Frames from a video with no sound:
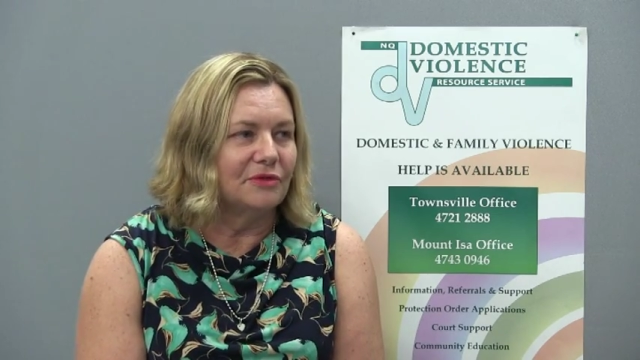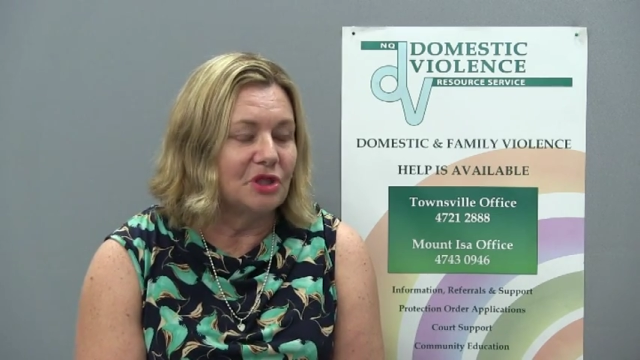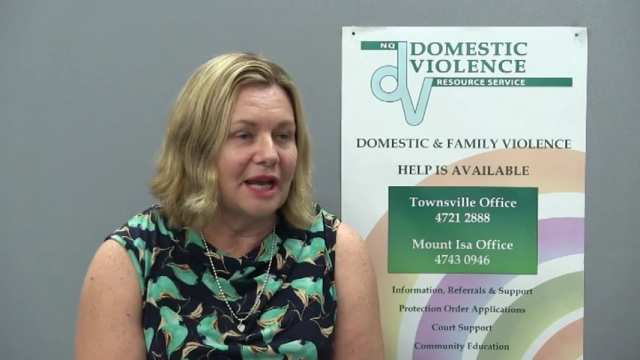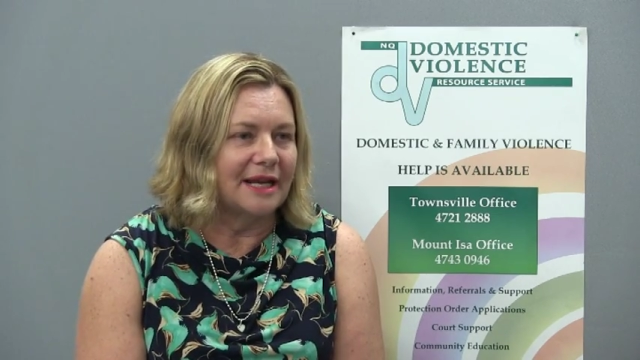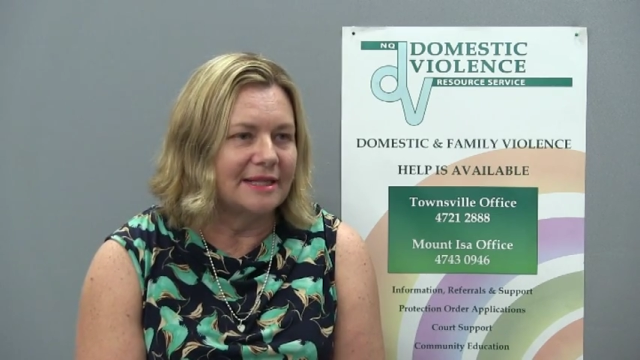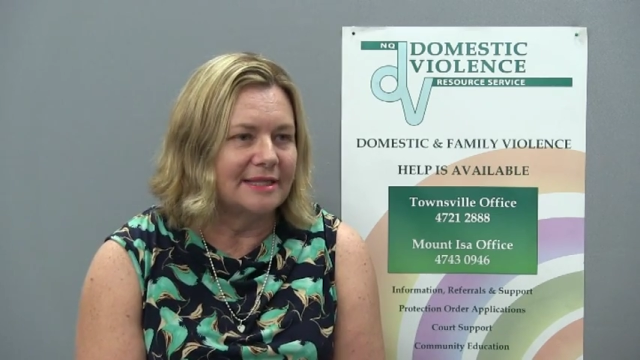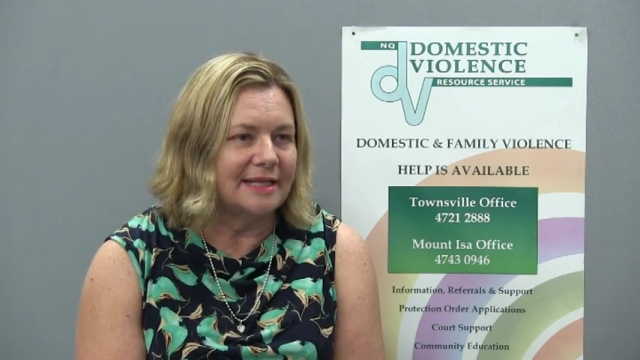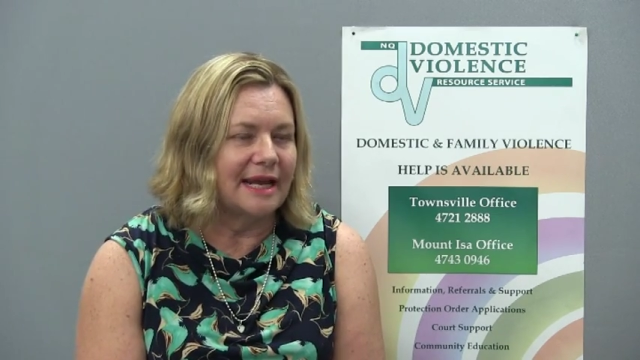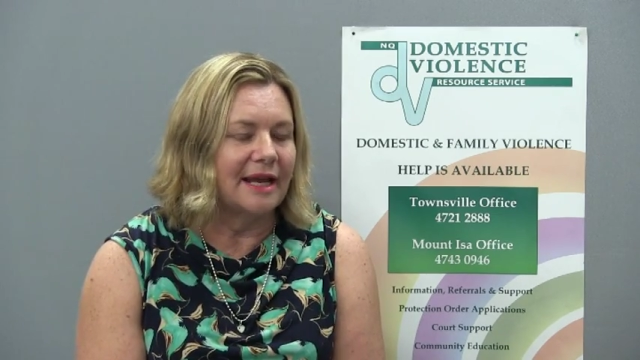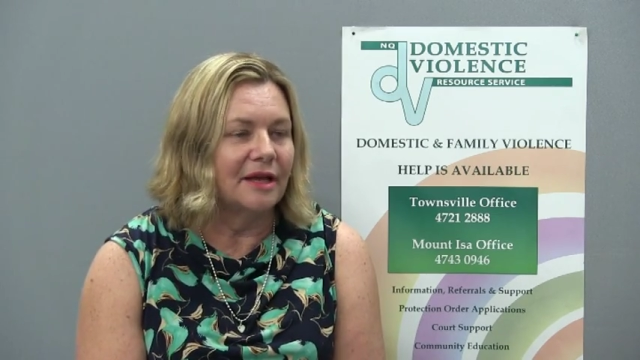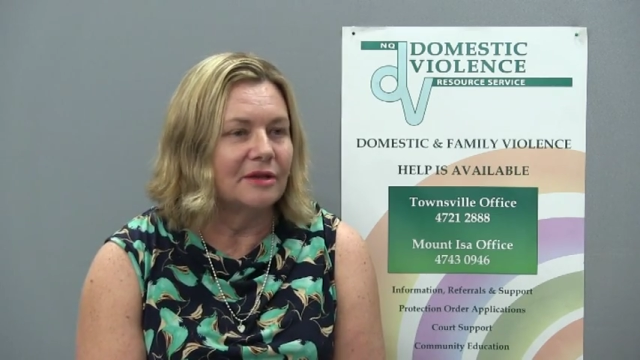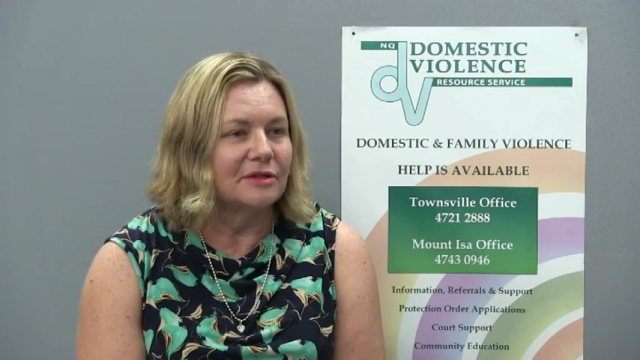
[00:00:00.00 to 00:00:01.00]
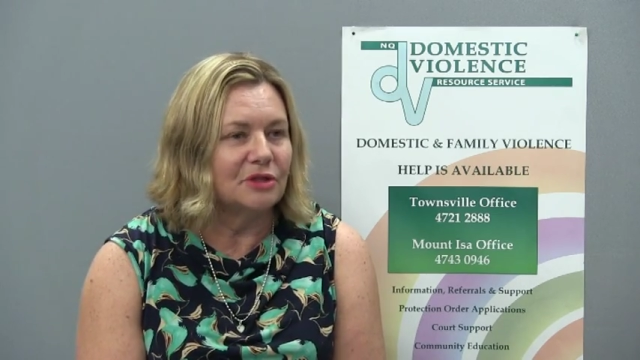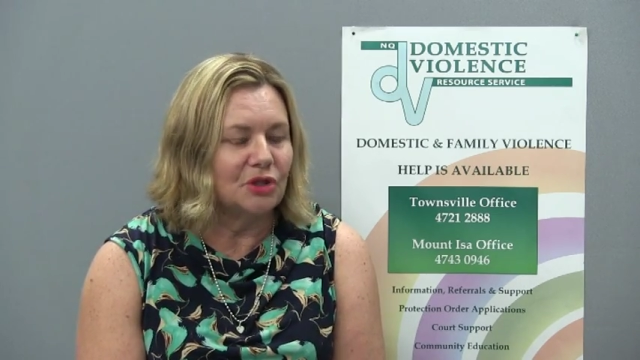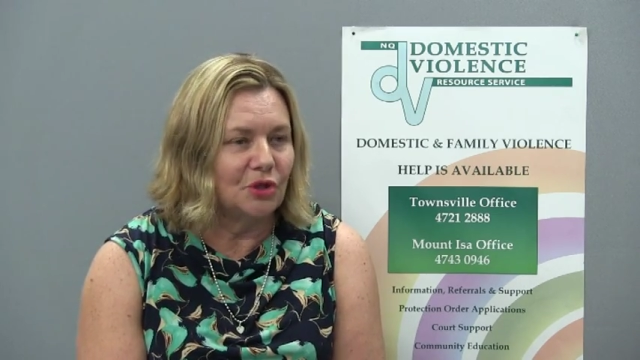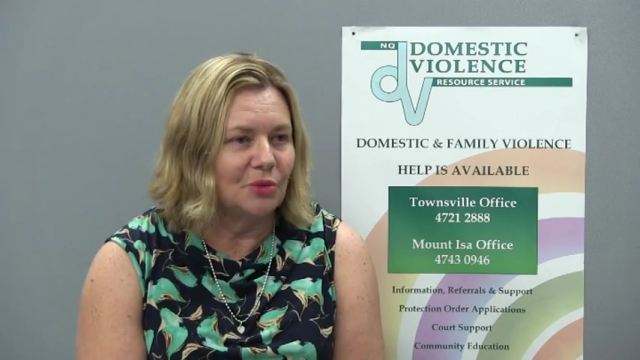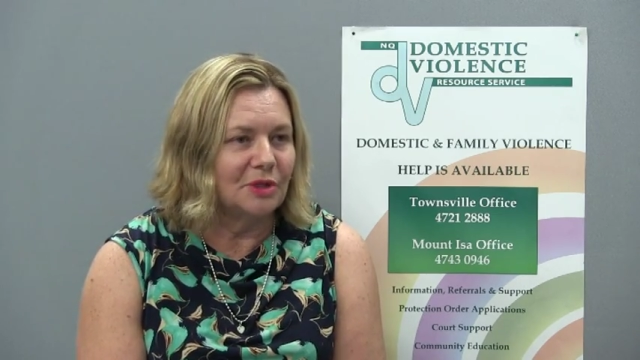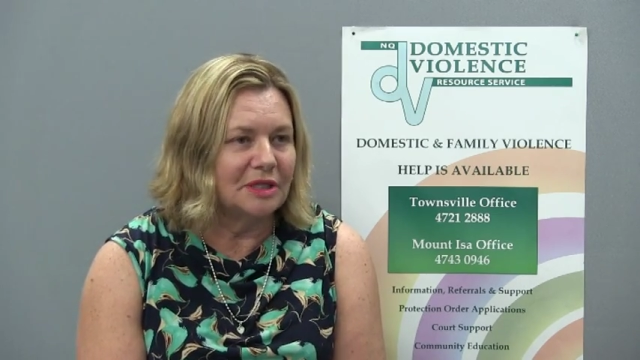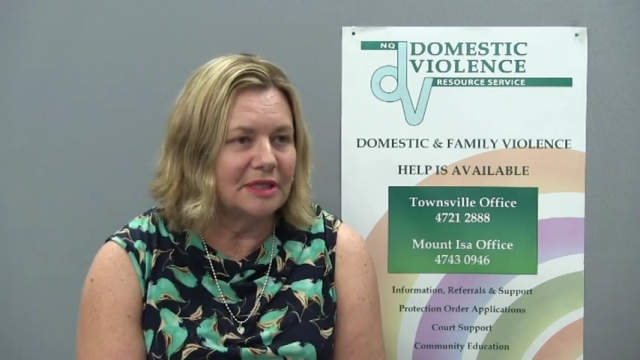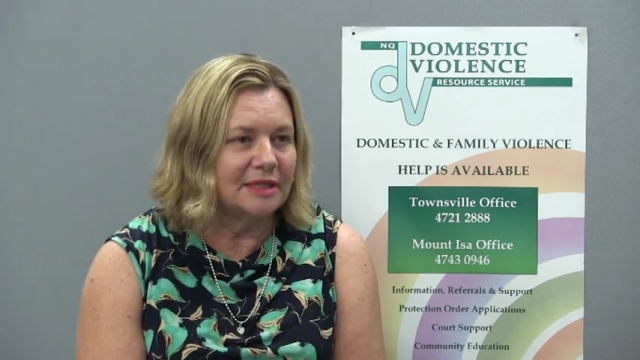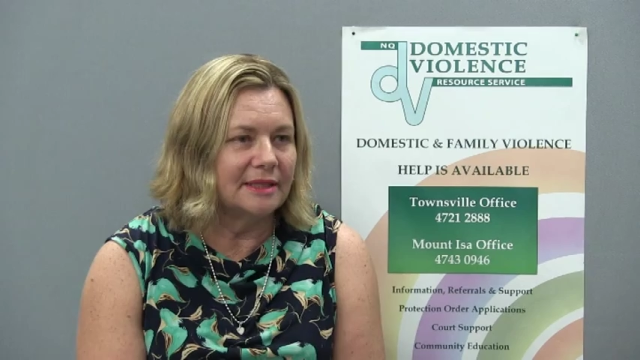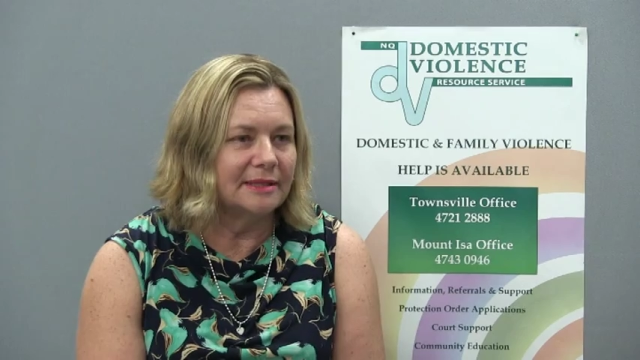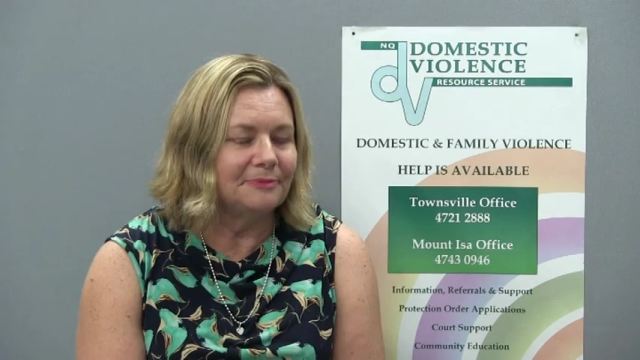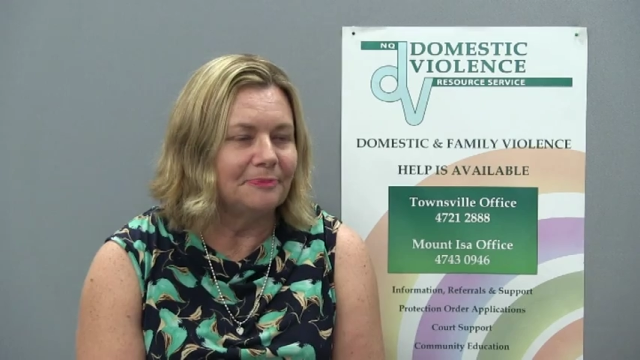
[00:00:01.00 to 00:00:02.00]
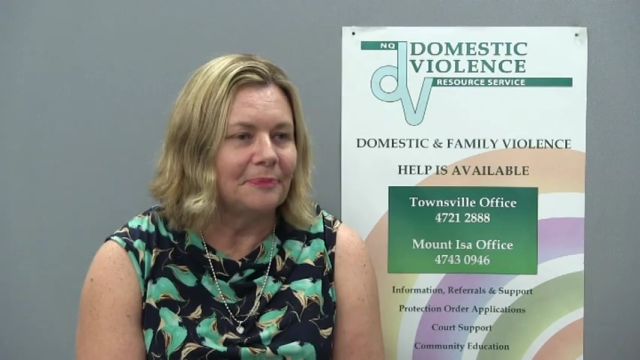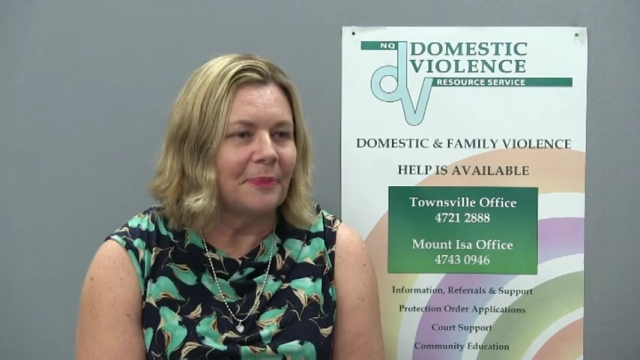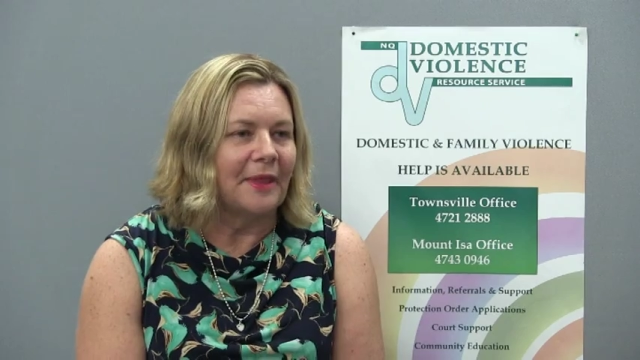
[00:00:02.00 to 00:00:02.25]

Charters Towers, Hughenden,